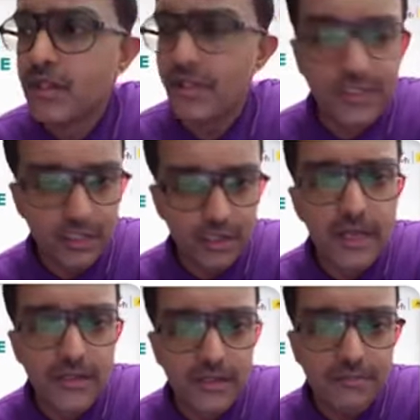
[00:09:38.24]
digital
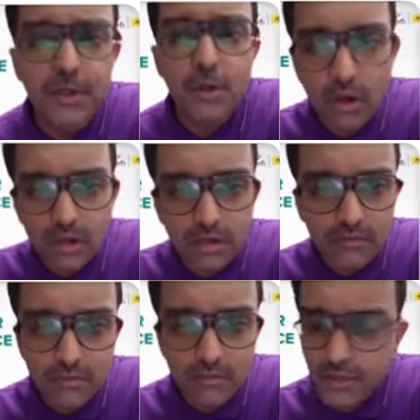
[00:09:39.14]
banks, pure
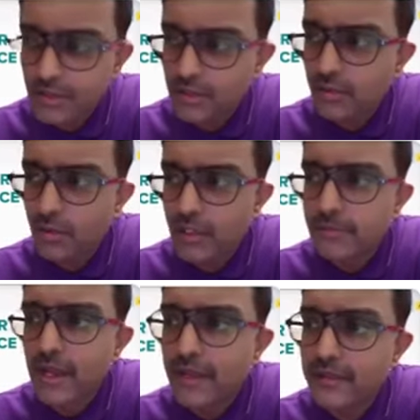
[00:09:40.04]
digital-only
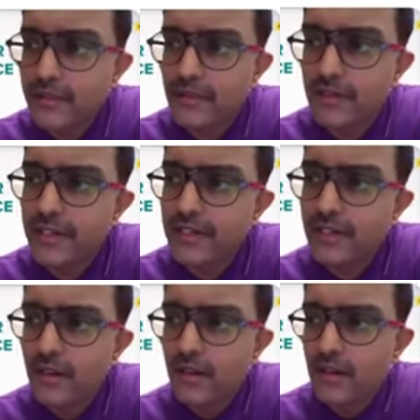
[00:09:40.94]
banks, right?
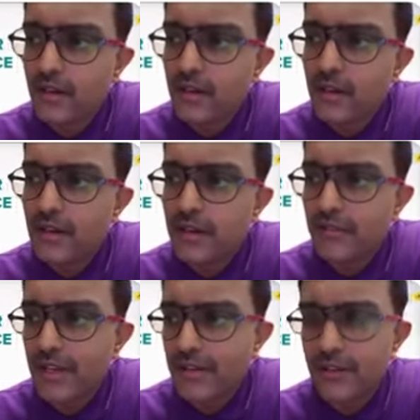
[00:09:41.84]
Uh,
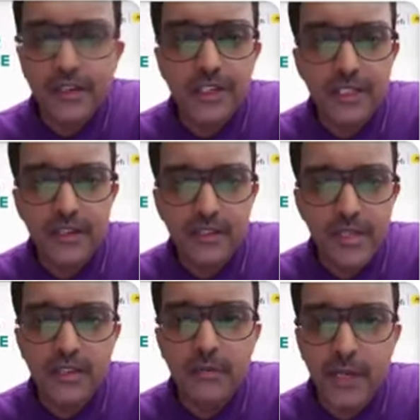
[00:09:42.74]
in fact, Indonesia has
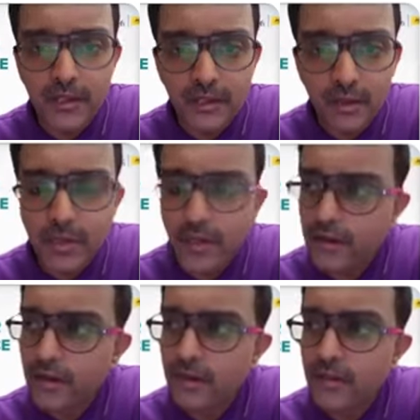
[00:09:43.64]
been the pioneer
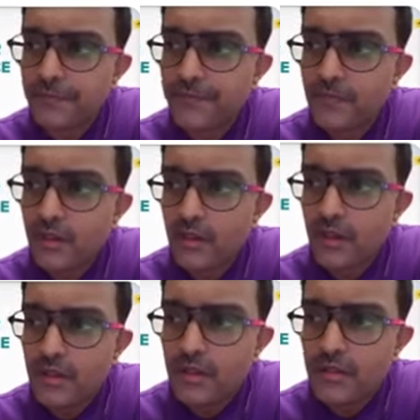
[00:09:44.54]
where uh,
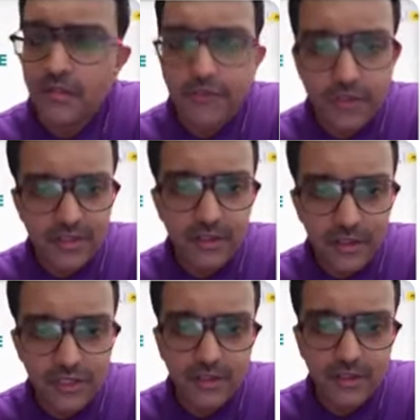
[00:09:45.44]
uh, the first in the
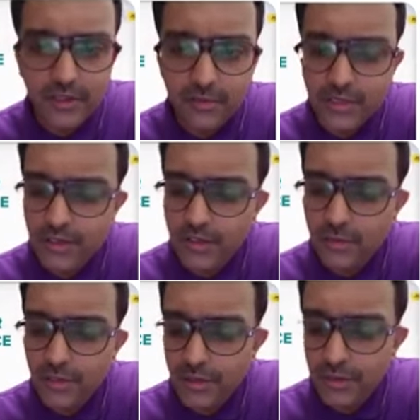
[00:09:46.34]
region, I would say,
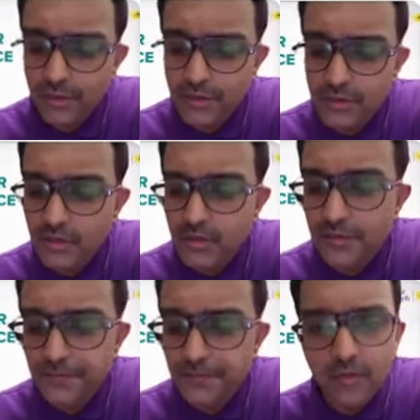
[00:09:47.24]
to introduce
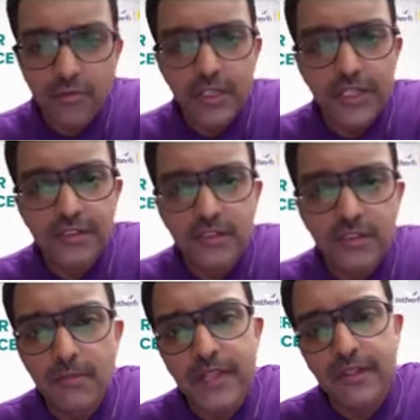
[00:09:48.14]
uh, uh, fully
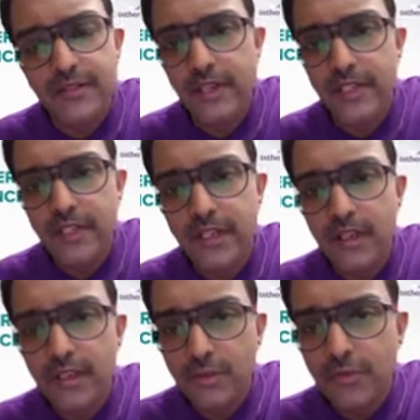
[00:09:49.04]
digital banks, right?
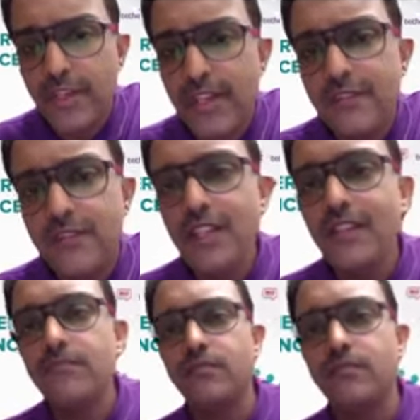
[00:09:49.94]
So we have
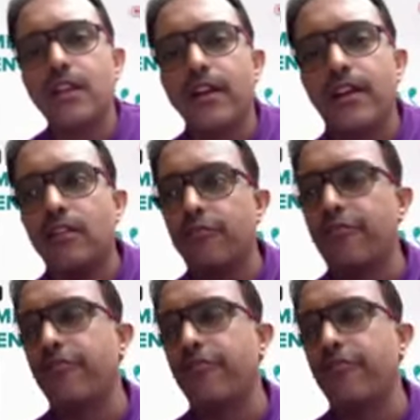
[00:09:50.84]
seen the kind of